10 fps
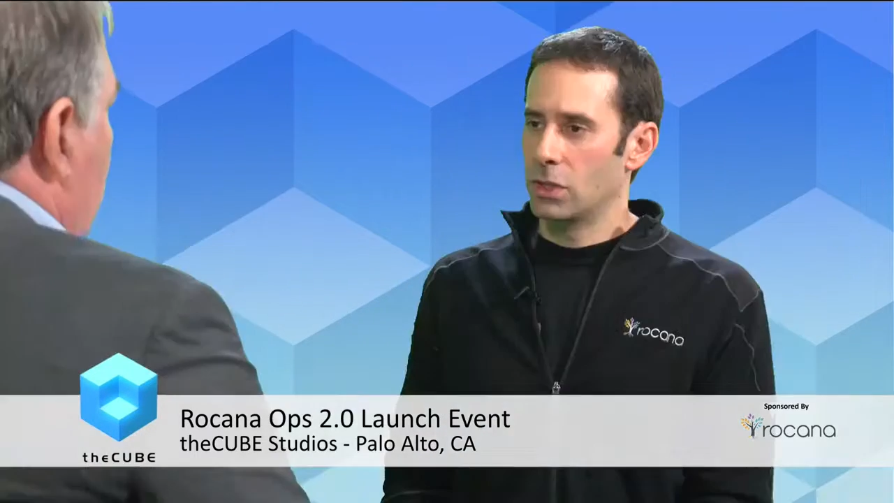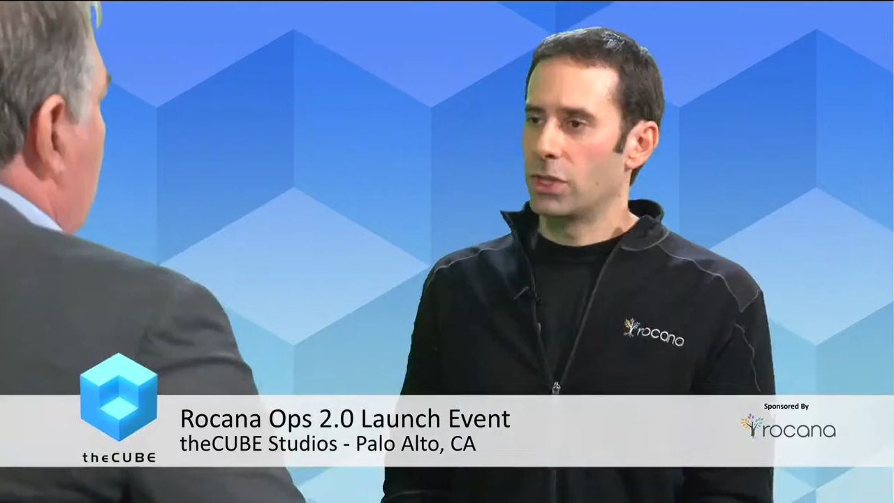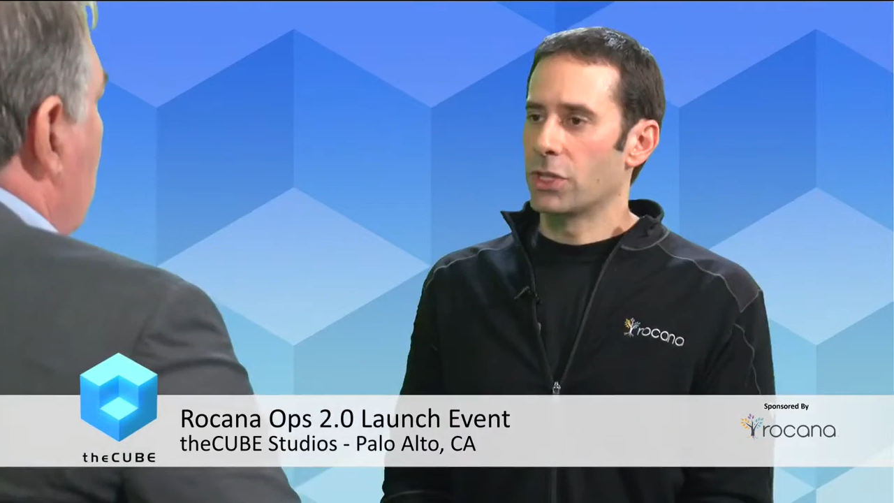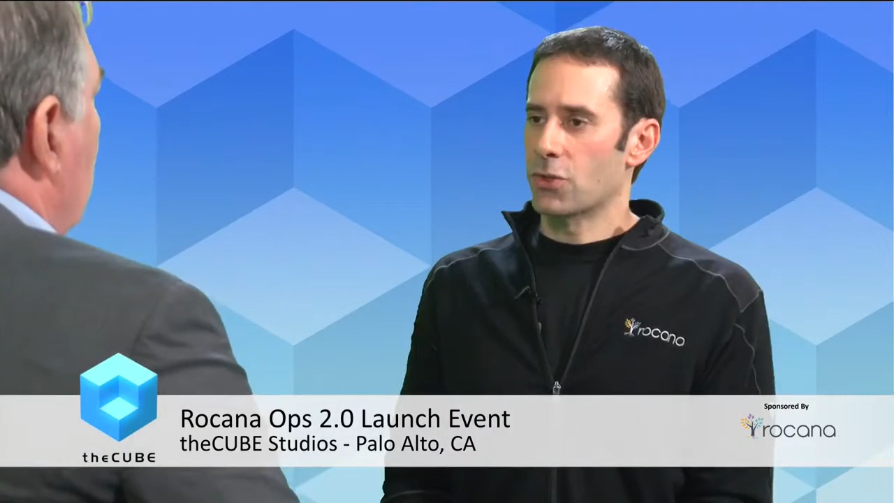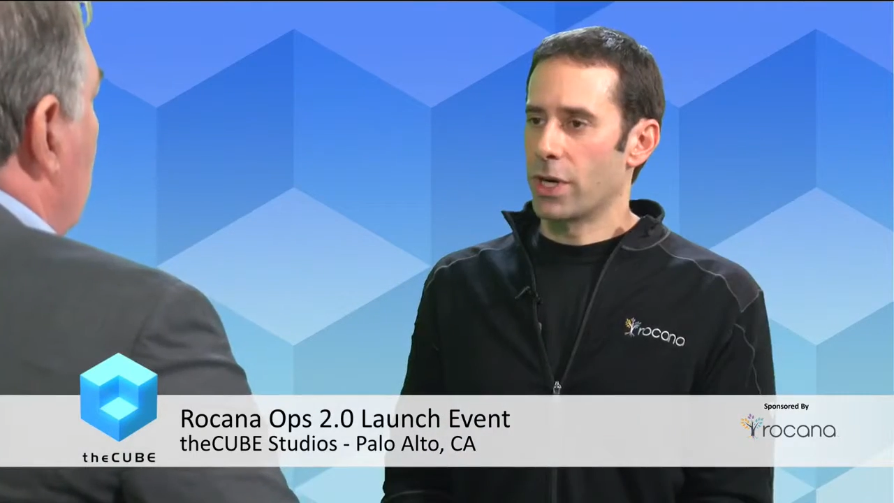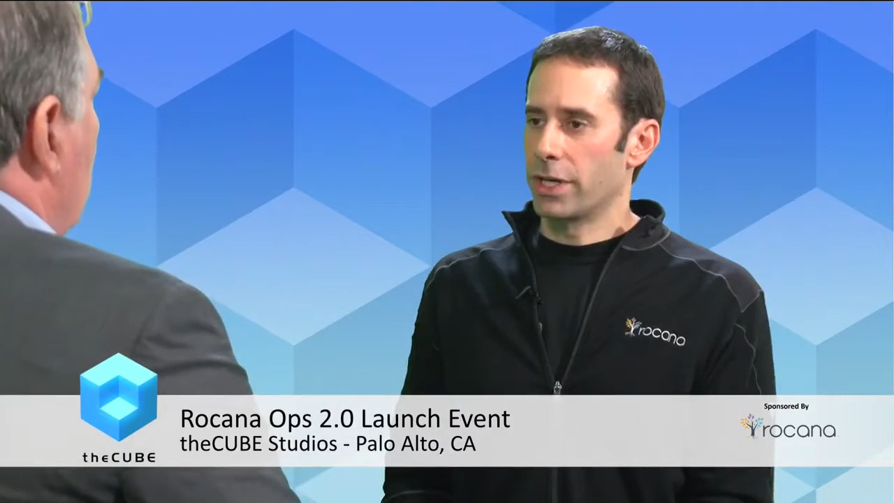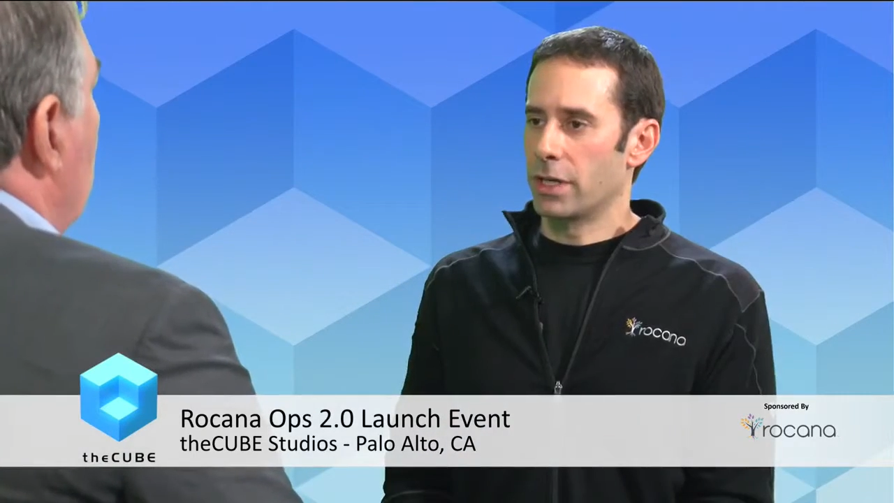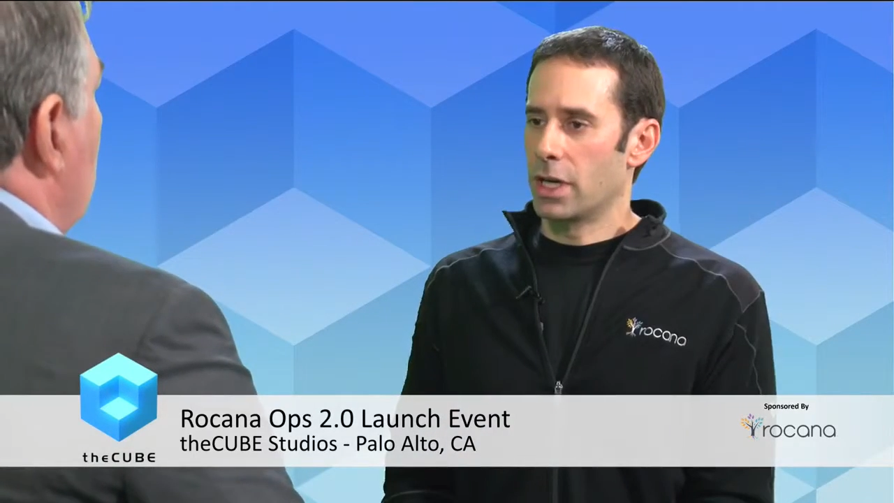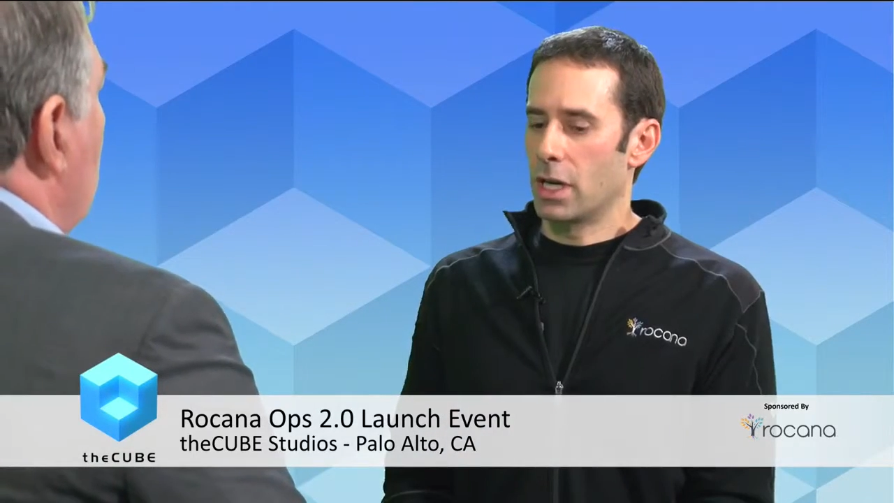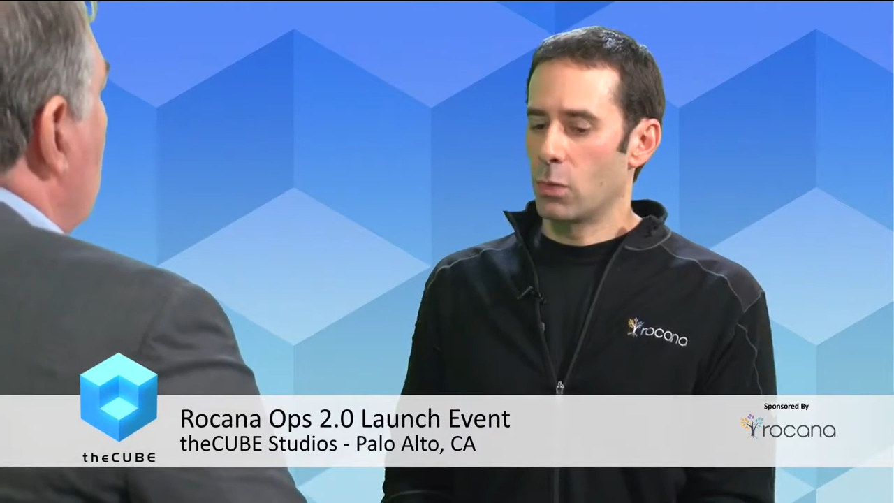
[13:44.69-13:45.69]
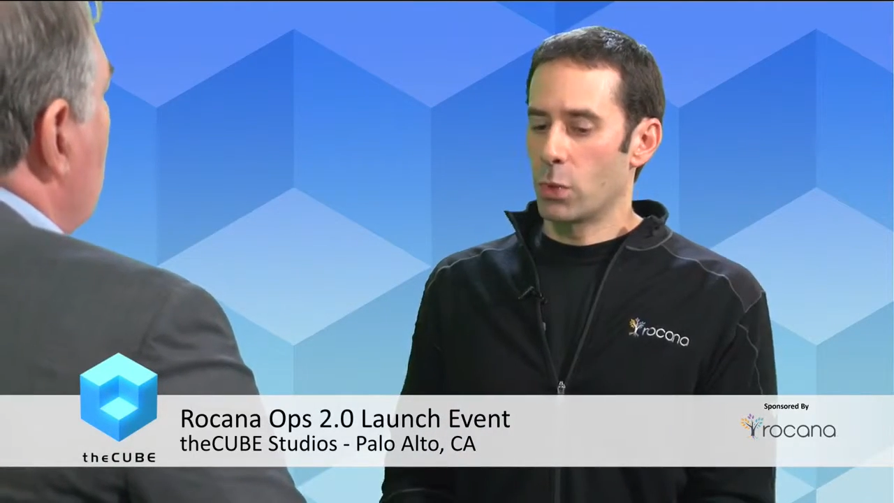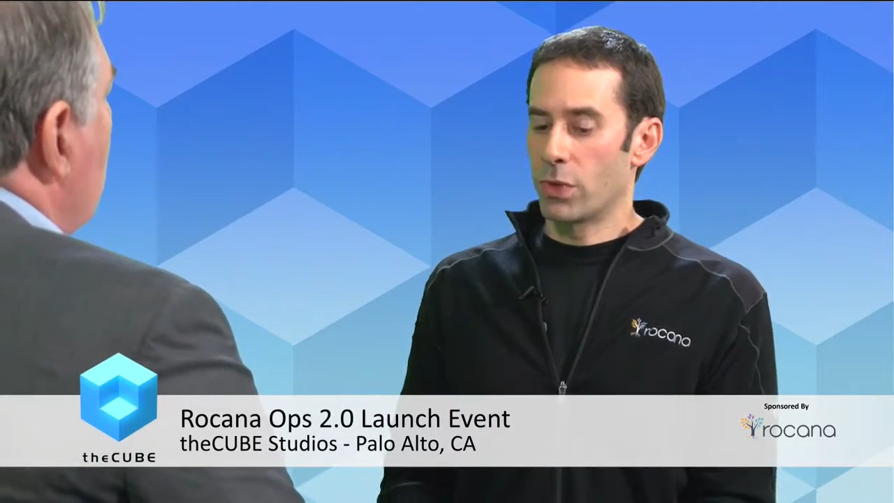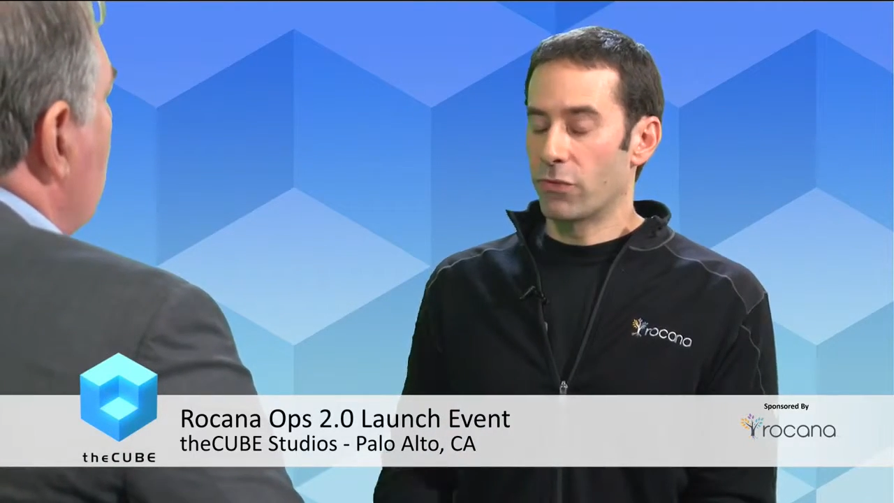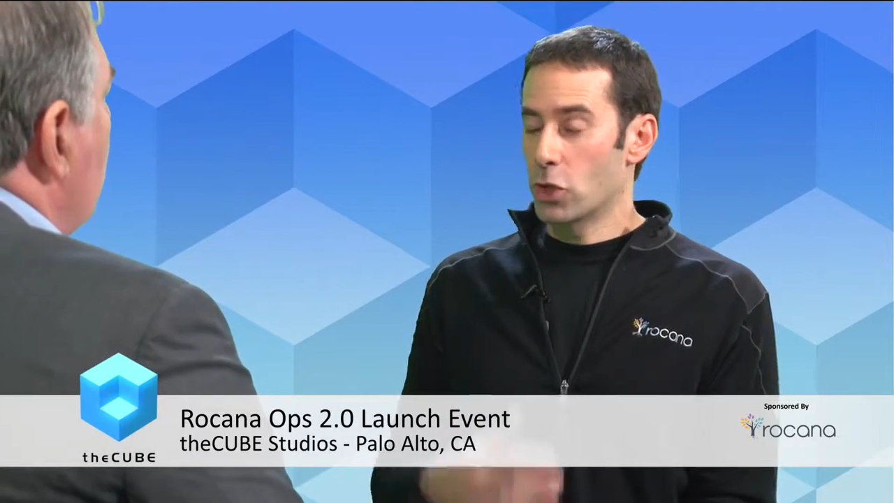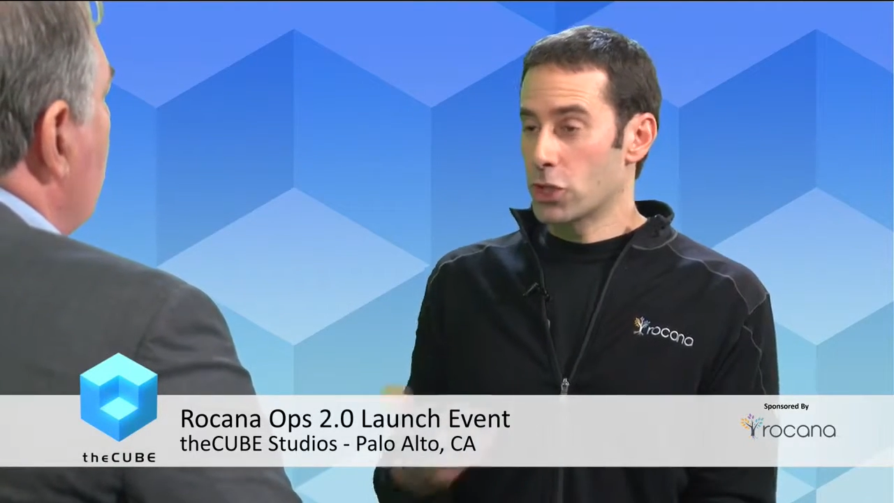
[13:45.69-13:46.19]
That's right. When we
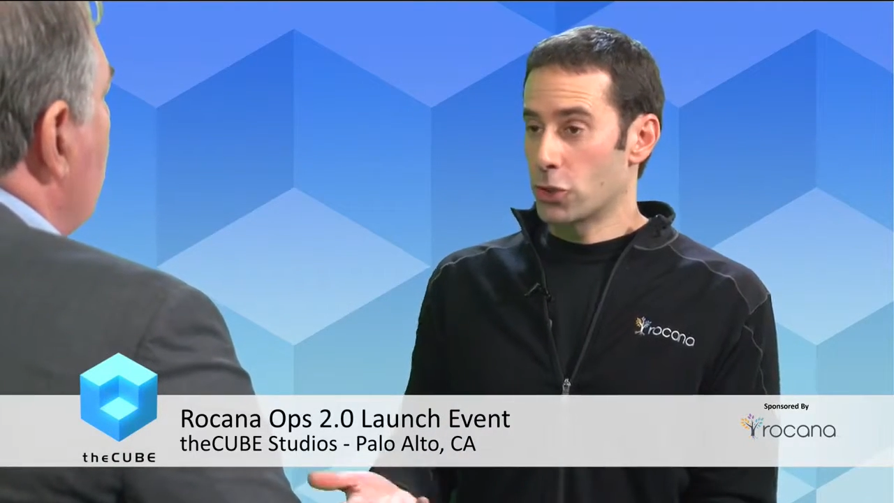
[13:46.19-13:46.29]
first